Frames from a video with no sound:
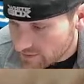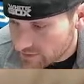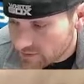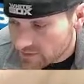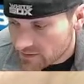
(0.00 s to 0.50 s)

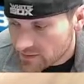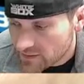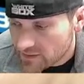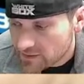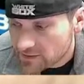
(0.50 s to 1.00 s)

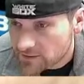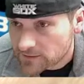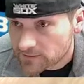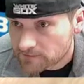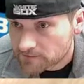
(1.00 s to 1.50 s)

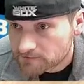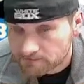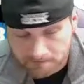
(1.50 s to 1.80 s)
[no speech]